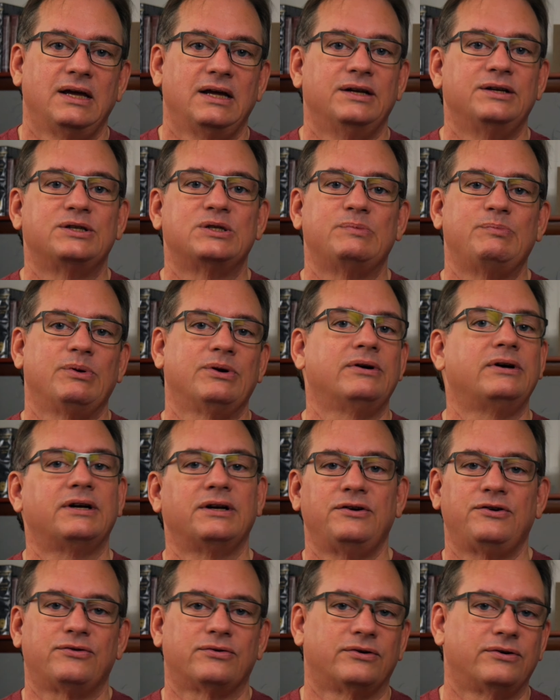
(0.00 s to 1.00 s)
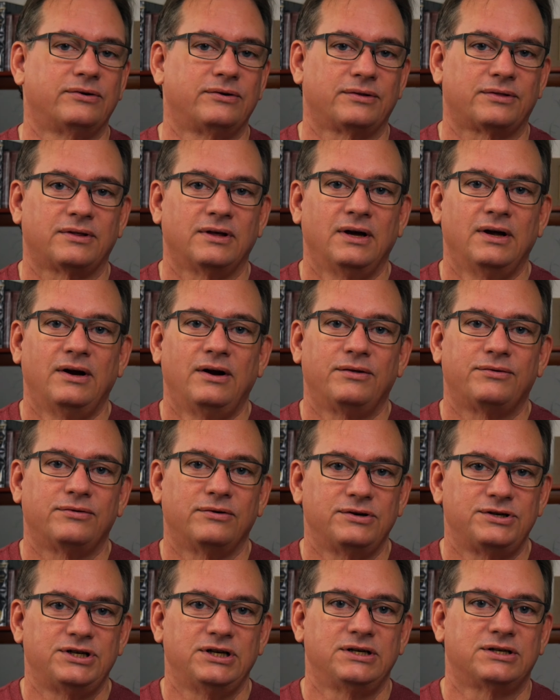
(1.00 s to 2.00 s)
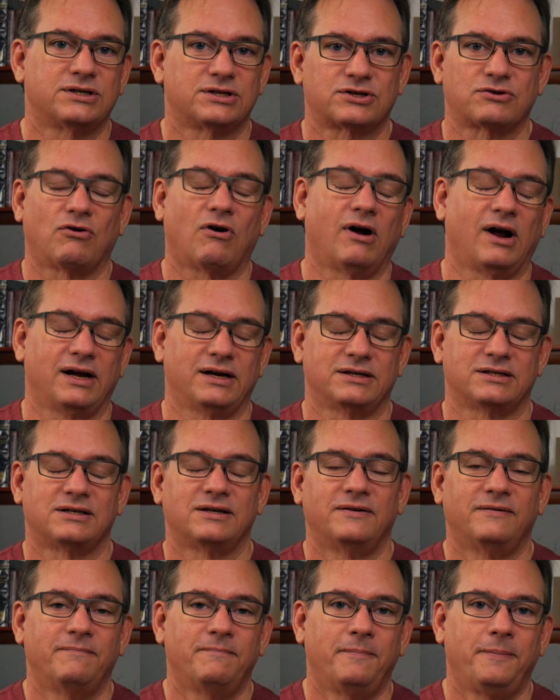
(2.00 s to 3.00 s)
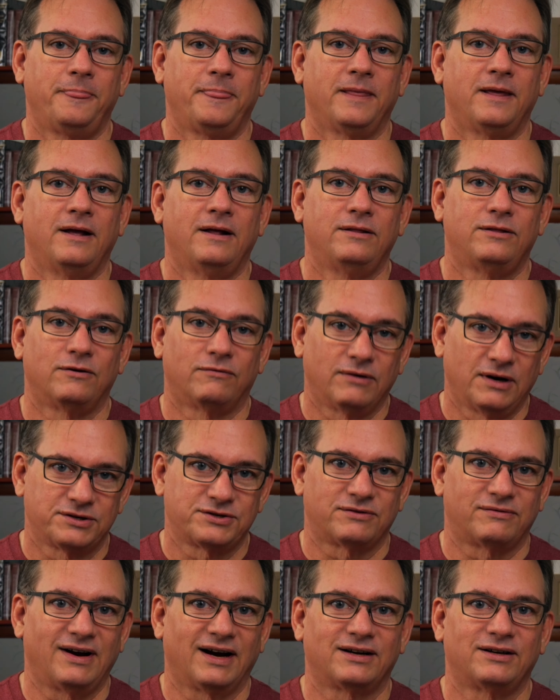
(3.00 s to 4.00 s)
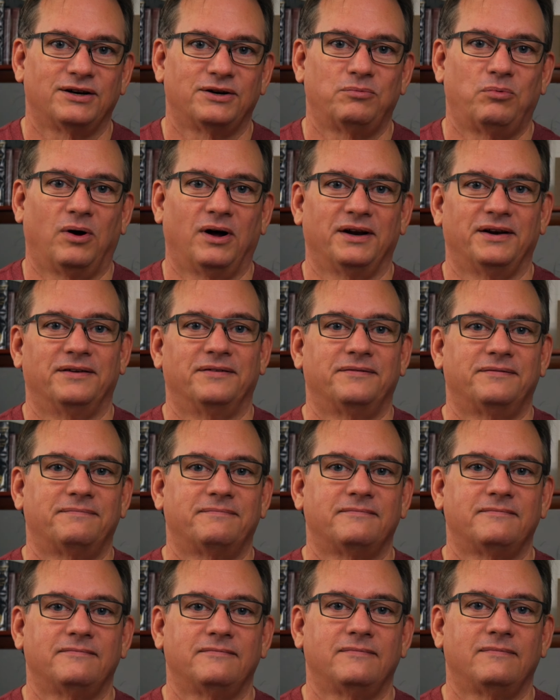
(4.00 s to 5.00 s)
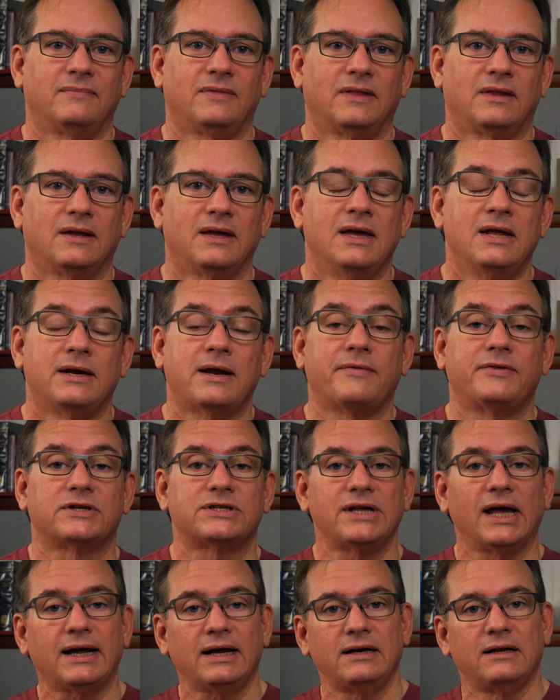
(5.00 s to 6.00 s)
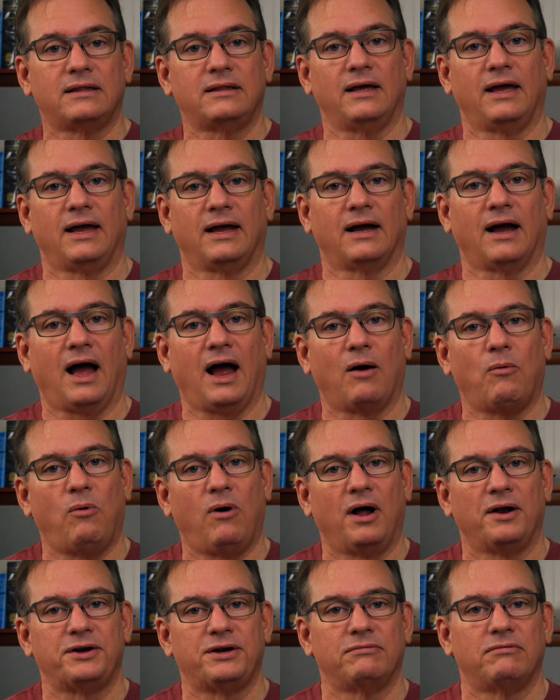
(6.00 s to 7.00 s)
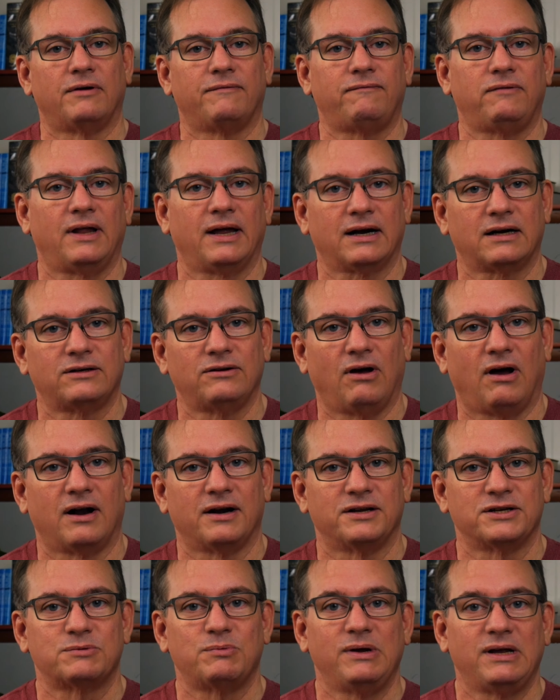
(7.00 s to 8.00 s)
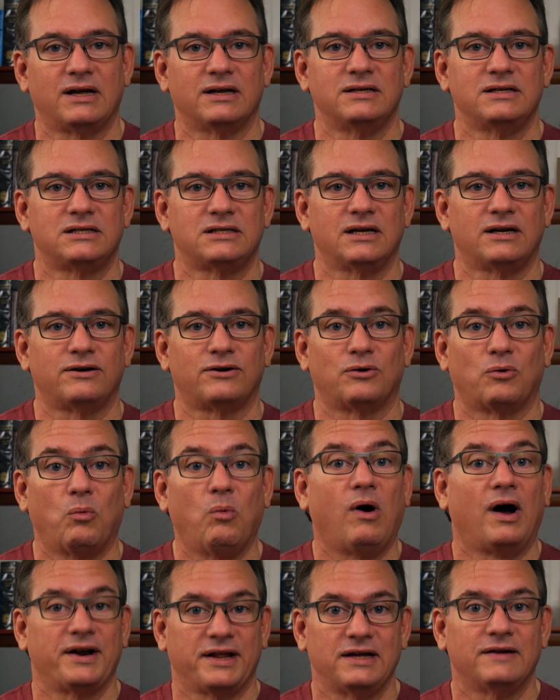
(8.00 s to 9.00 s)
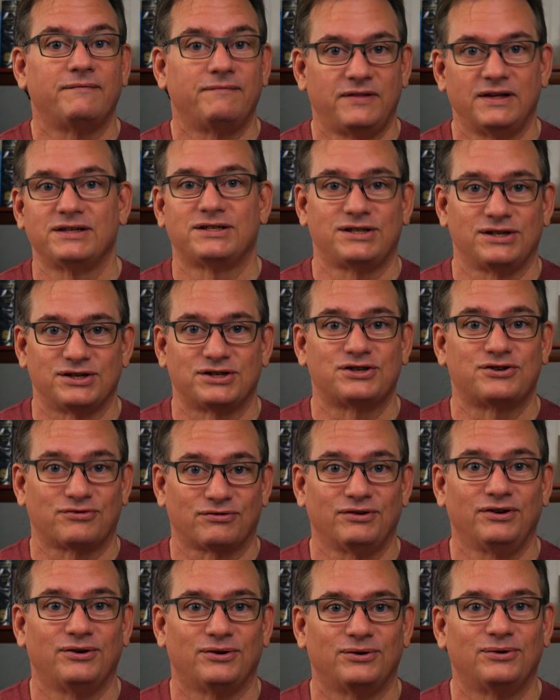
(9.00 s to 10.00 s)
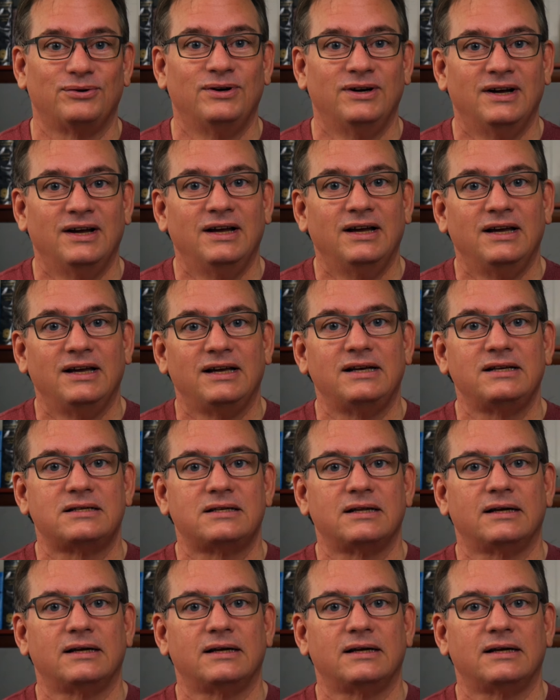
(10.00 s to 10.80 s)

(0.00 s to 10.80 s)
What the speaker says: in spirit and truth through Jesus Christ, the resurrected one. Now, the second thing I want to reflect on as we consider what if this is true is